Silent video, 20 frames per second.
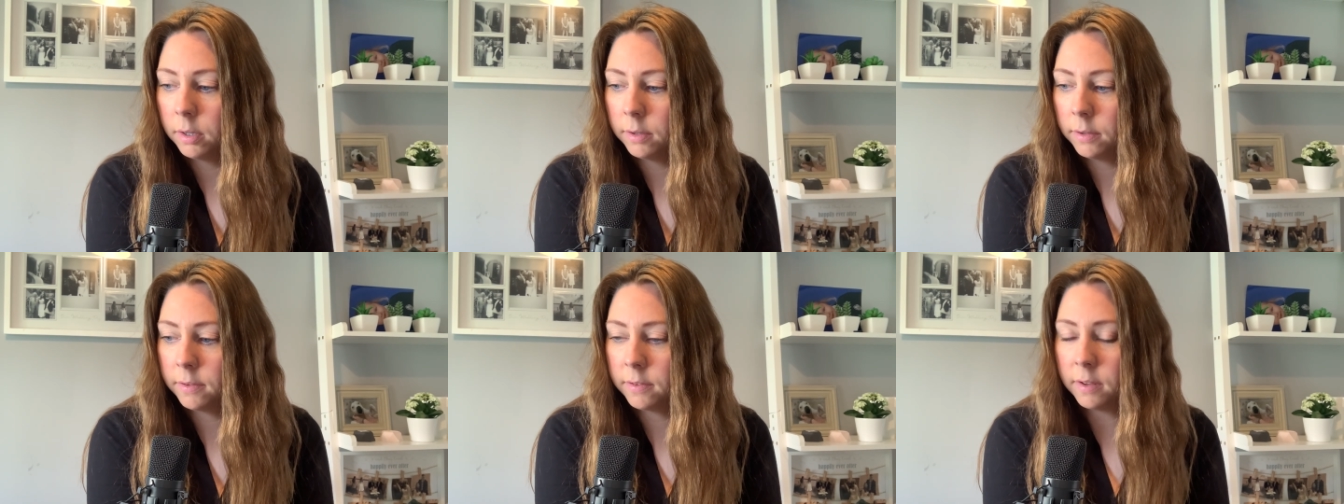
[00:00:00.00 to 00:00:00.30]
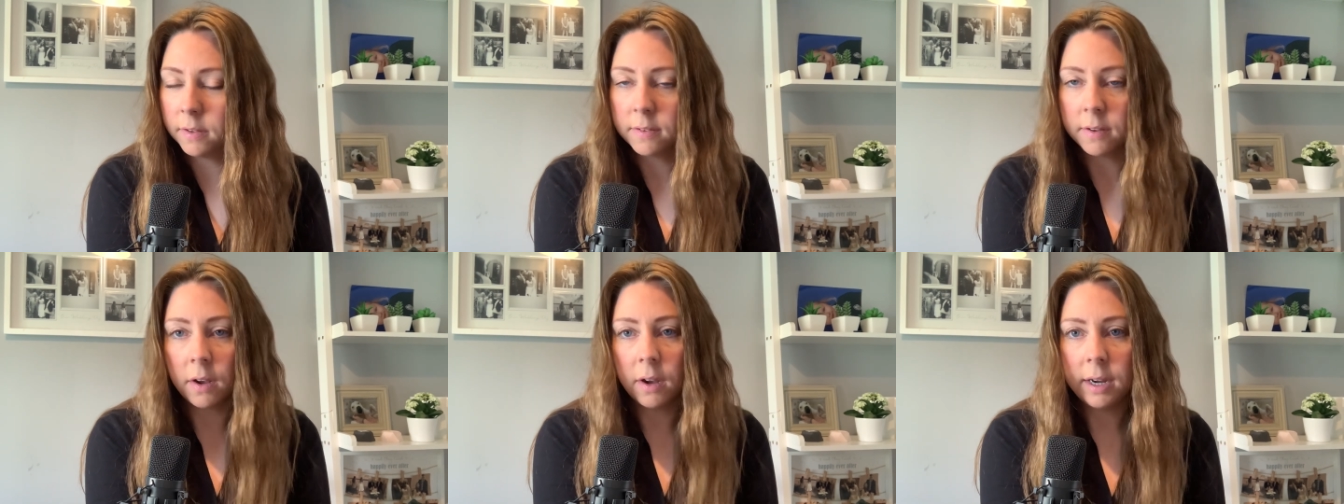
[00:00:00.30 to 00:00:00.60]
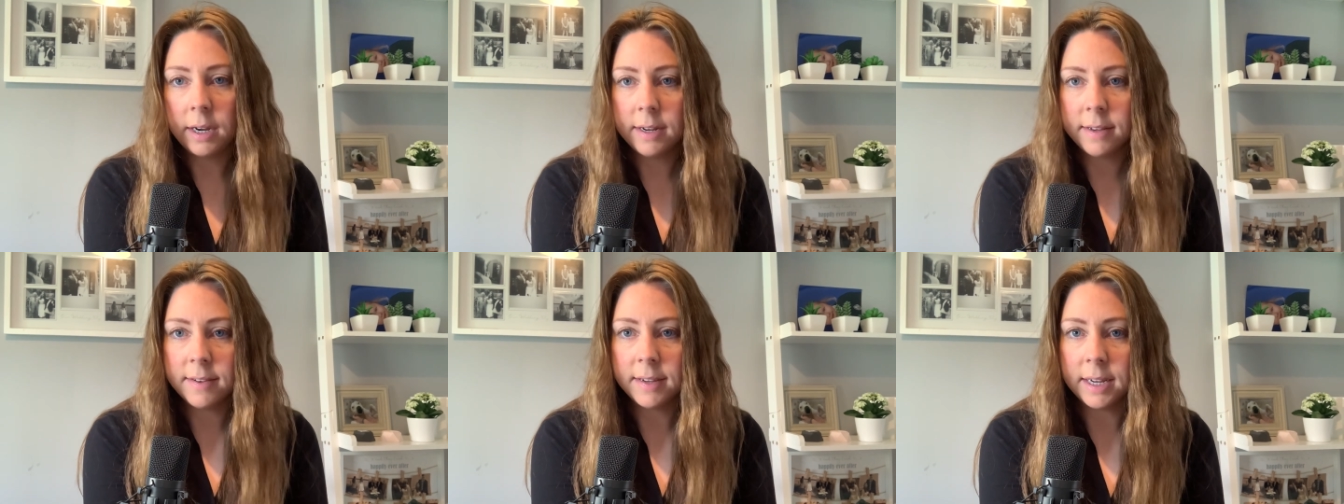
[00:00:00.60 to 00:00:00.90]

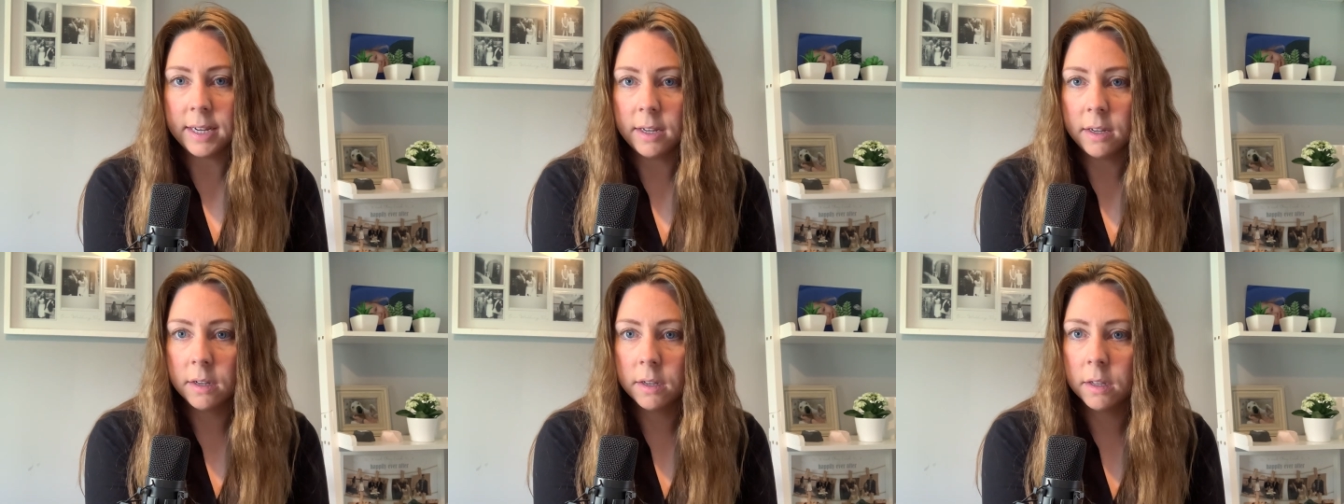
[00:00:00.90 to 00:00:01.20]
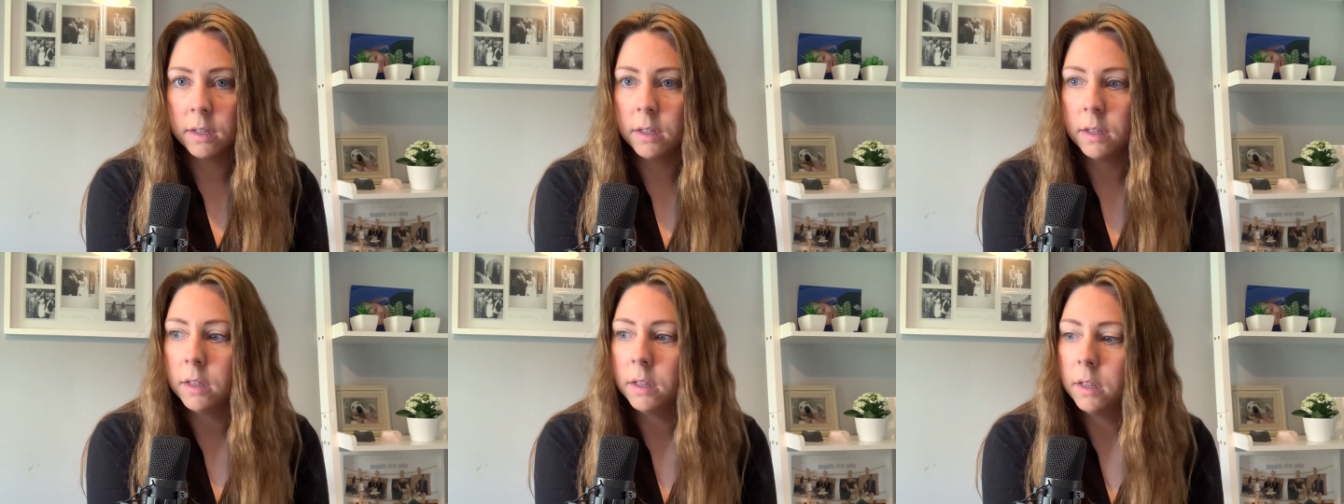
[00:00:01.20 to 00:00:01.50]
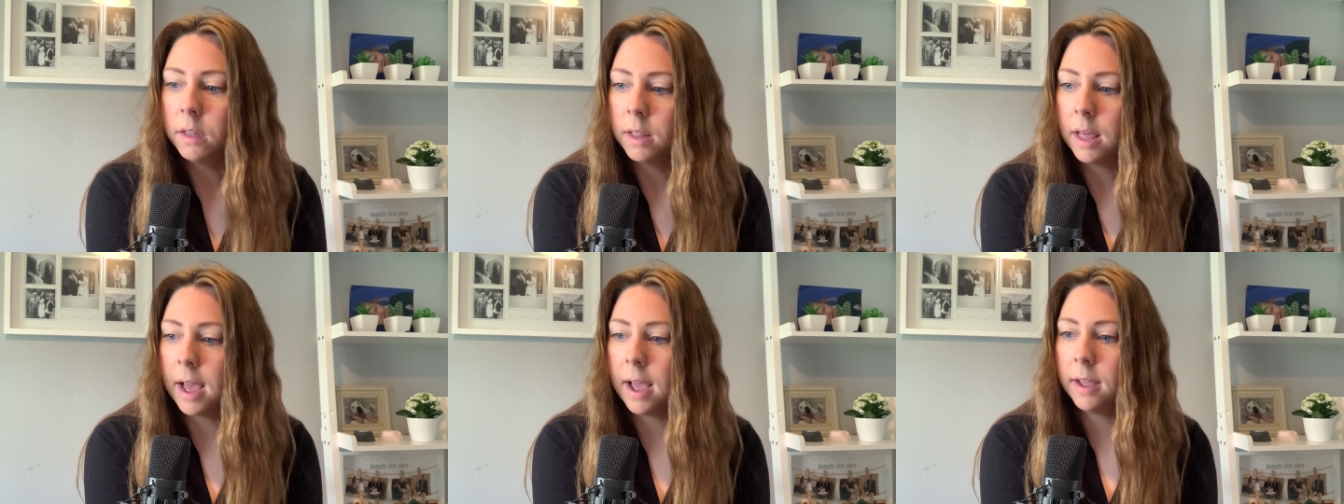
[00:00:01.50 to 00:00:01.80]
society
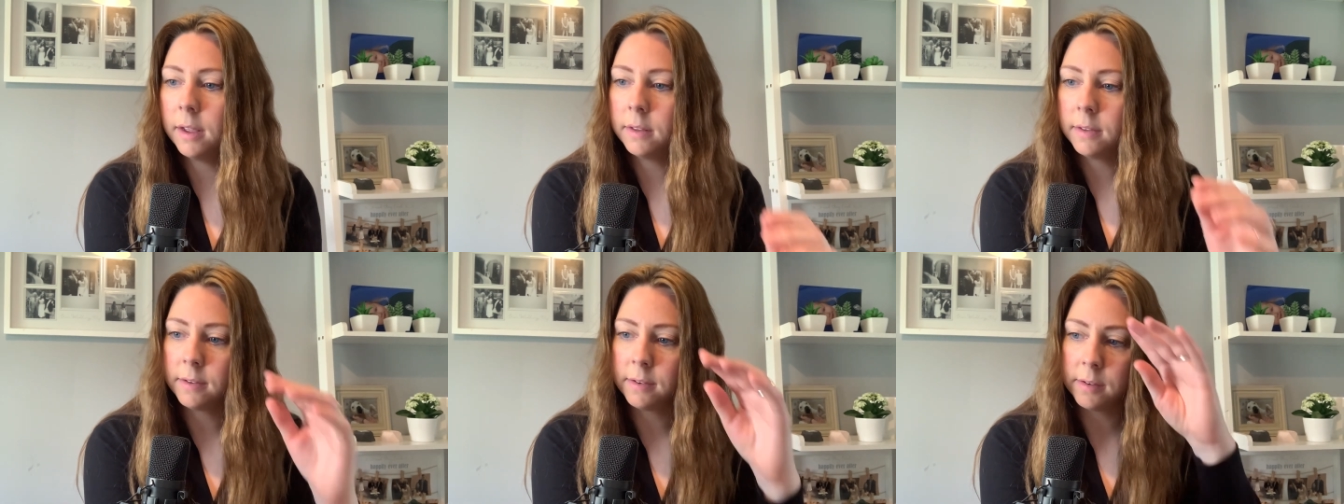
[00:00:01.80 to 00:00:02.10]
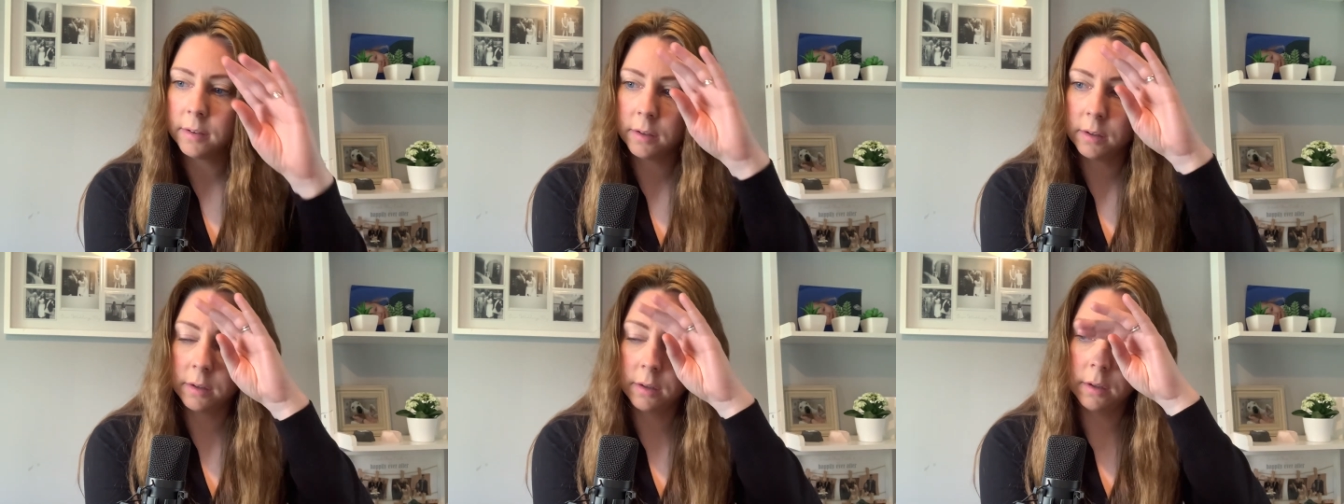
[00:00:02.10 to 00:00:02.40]
that